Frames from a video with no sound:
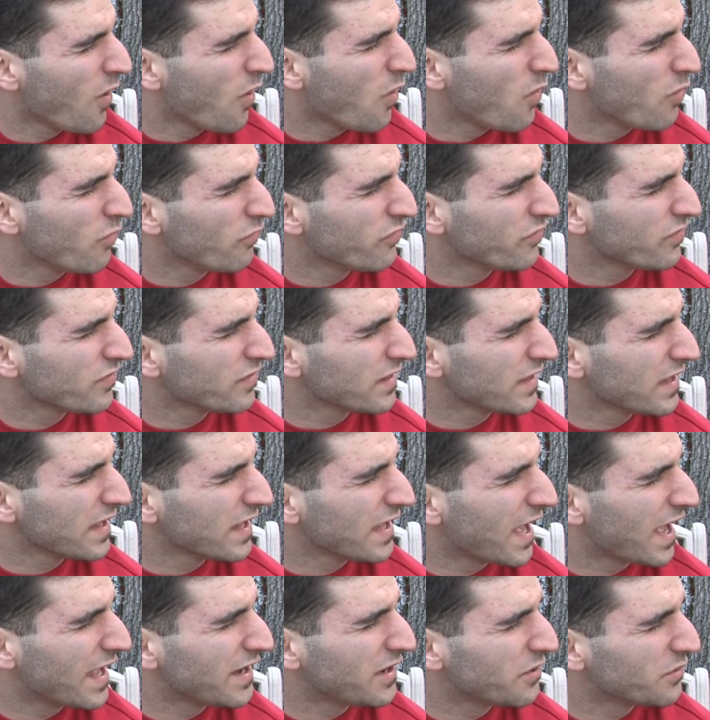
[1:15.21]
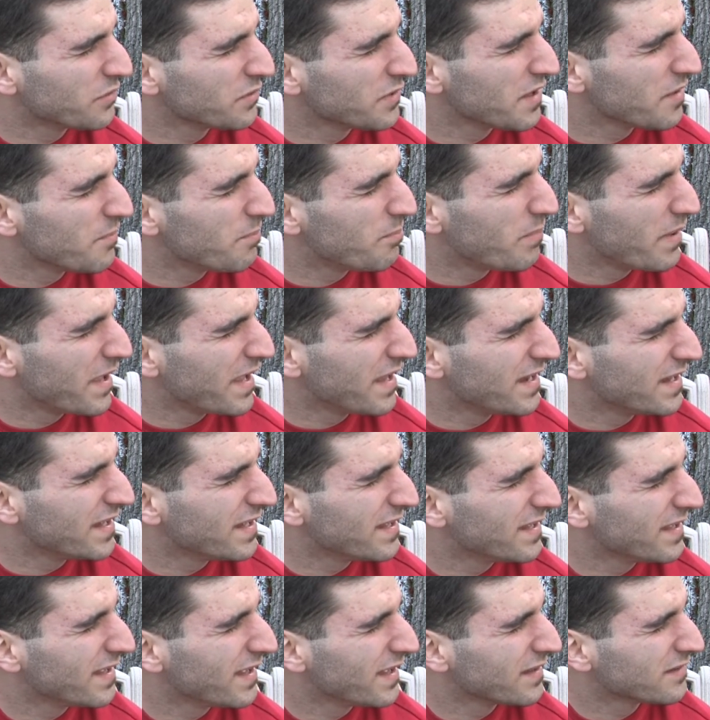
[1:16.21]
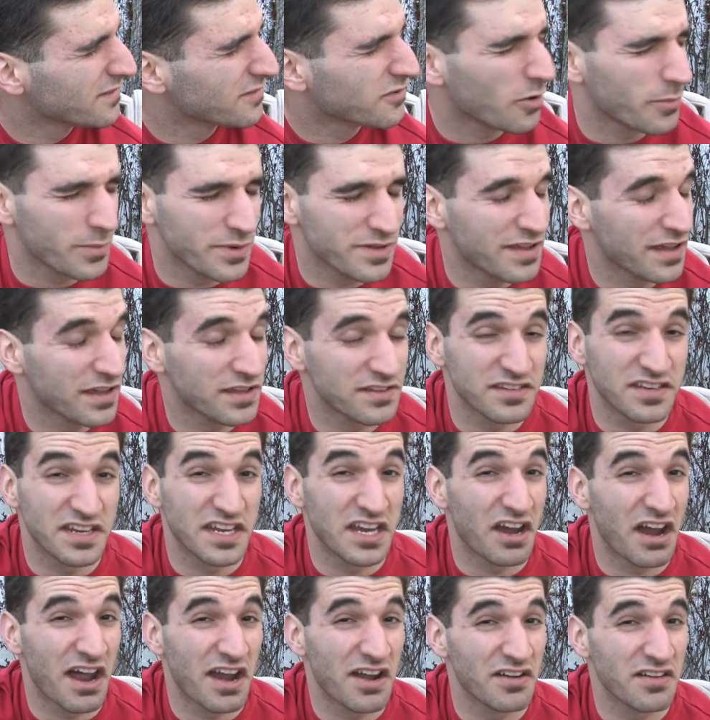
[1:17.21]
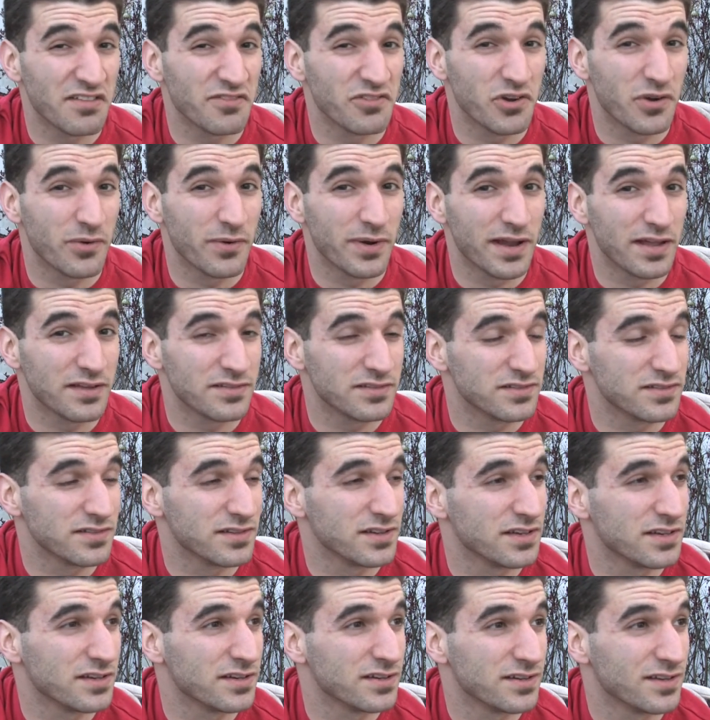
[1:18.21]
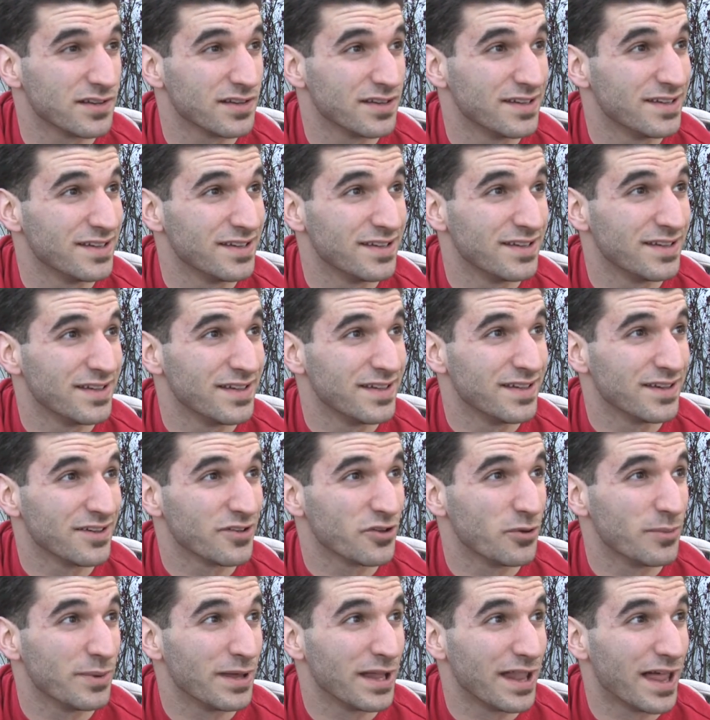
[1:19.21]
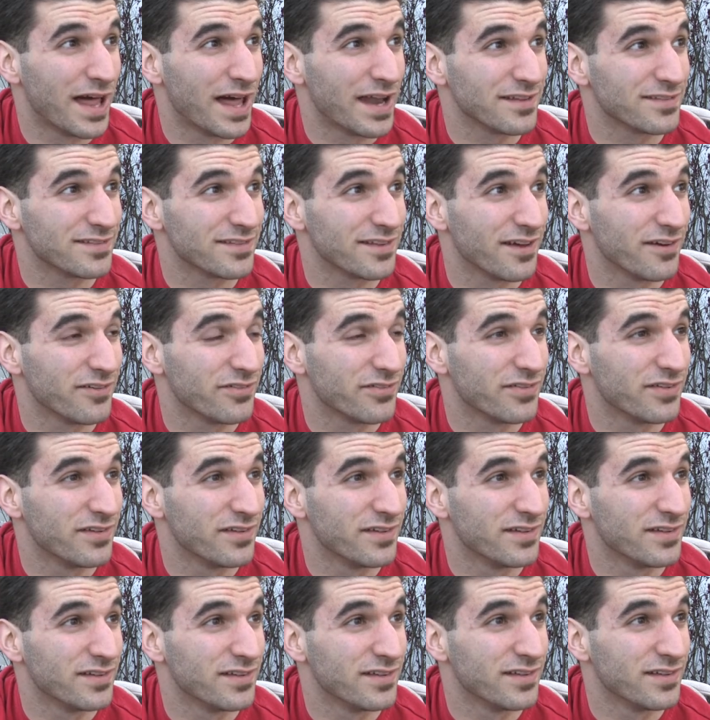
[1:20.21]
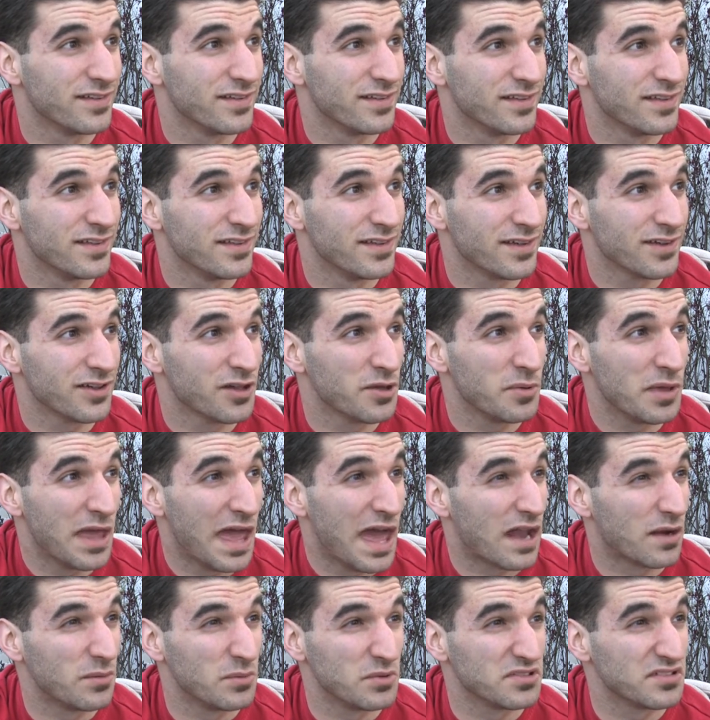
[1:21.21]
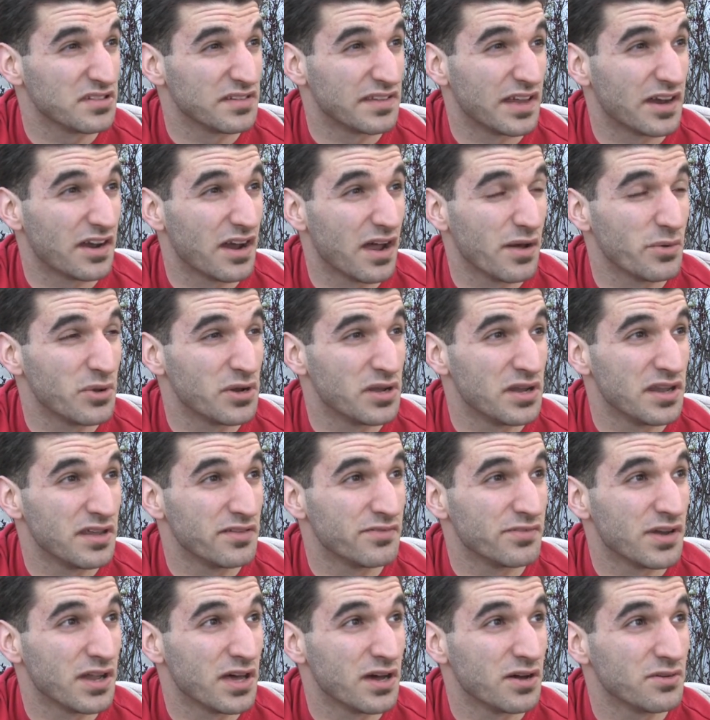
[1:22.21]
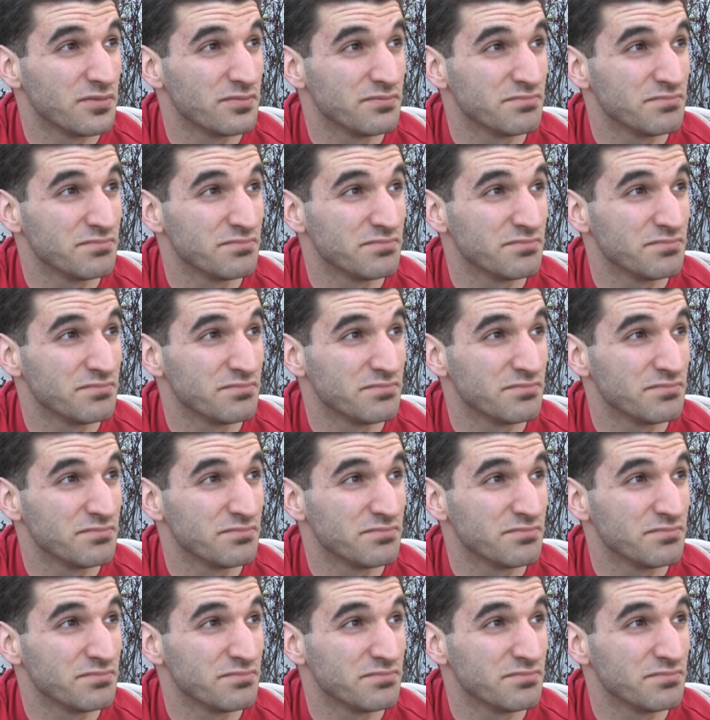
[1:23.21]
Hopefully I don't get bit so many tickets in here, I don't even know what else is in here. Could be a lot of stuff. Could be animals in there, I wouldn't even know.